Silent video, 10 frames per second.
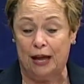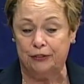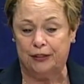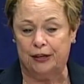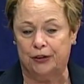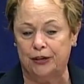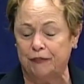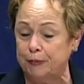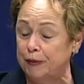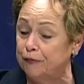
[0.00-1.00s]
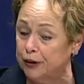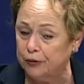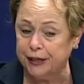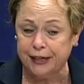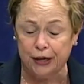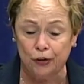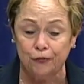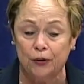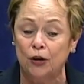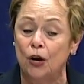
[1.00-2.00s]
out there. You have to be very
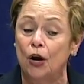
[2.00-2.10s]
careful